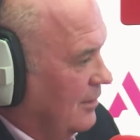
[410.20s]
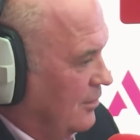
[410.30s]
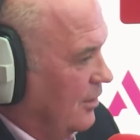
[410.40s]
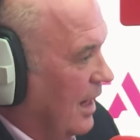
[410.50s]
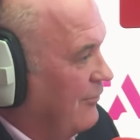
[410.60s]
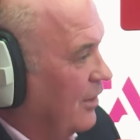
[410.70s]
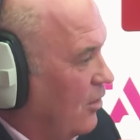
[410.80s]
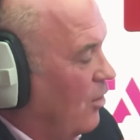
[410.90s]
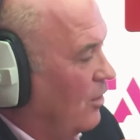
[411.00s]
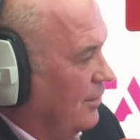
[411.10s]
to every
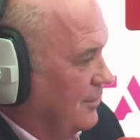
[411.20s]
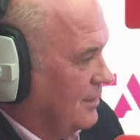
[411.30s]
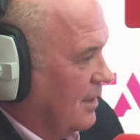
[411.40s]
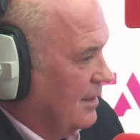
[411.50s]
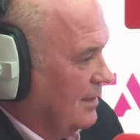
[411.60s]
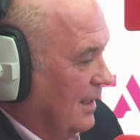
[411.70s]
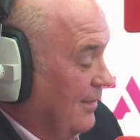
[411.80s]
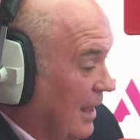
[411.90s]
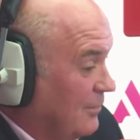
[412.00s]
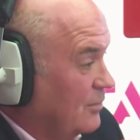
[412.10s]
corner of society.
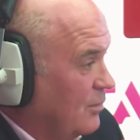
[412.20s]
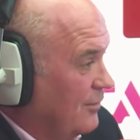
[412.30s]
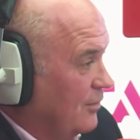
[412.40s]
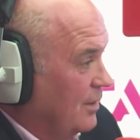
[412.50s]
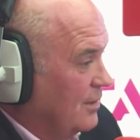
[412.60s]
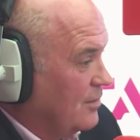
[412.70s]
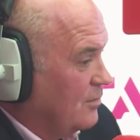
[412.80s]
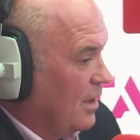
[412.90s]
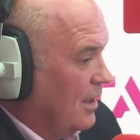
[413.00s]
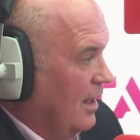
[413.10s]
And that was one of the
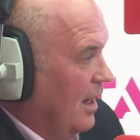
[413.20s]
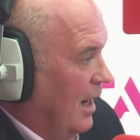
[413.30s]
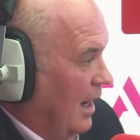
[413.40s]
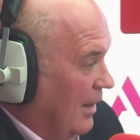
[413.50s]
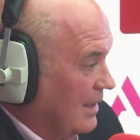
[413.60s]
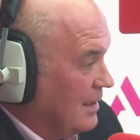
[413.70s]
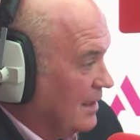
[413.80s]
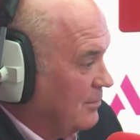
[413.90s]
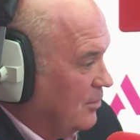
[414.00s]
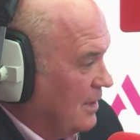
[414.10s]
reasons why our
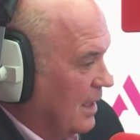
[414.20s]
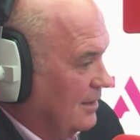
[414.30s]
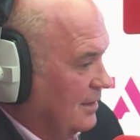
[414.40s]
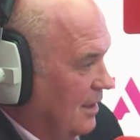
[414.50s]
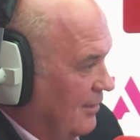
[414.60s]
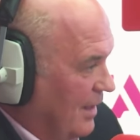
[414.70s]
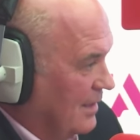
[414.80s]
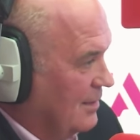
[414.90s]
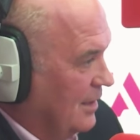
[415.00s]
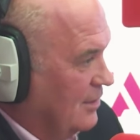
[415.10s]
excess mortality, our
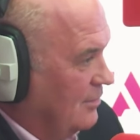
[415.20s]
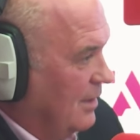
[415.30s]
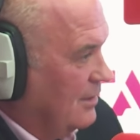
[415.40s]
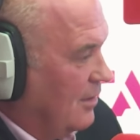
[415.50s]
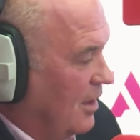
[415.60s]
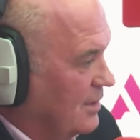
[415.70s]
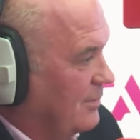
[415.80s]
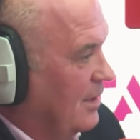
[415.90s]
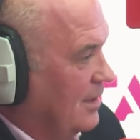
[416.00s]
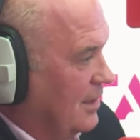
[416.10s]
vaccination rates, our
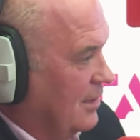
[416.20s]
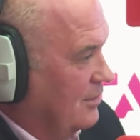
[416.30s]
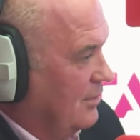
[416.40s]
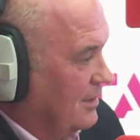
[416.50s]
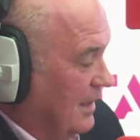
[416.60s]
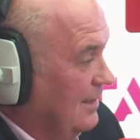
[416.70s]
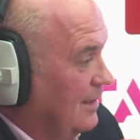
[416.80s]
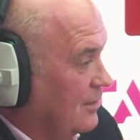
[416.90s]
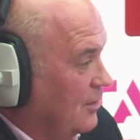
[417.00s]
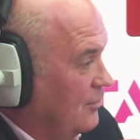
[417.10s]
hospitalisation rates in
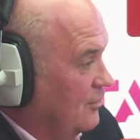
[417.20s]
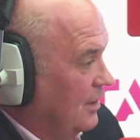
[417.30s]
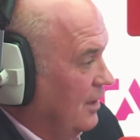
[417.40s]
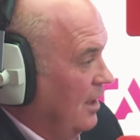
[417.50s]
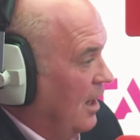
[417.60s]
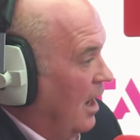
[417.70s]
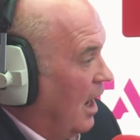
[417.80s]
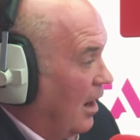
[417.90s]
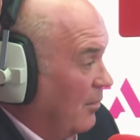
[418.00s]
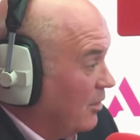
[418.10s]
this country
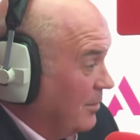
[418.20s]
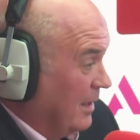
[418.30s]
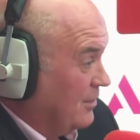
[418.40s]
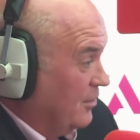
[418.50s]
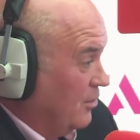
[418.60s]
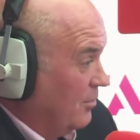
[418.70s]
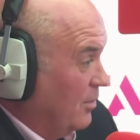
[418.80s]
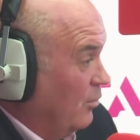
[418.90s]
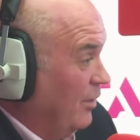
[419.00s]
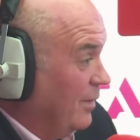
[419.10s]
are among the best in Europe.
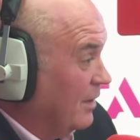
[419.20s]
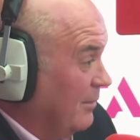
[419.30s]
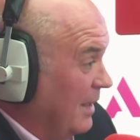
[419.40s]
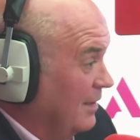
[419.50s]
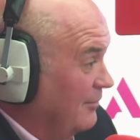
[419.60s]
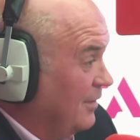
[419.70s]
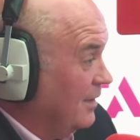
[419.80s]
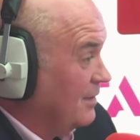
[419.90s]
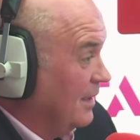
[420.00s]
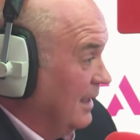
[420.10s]
We've been commended for
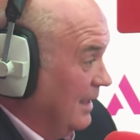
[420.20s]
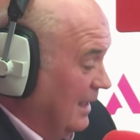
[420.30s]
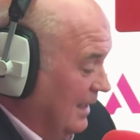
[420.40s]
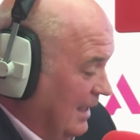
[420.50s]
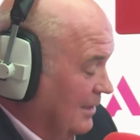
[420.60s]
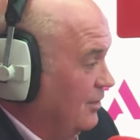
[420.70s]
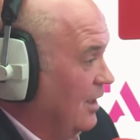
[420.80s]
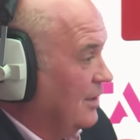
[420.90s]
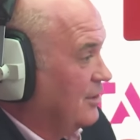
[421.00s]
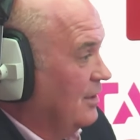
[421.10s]
this in
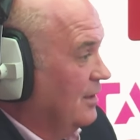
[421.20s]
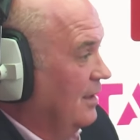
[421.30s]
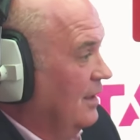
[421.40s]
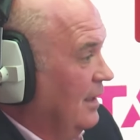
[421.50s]
international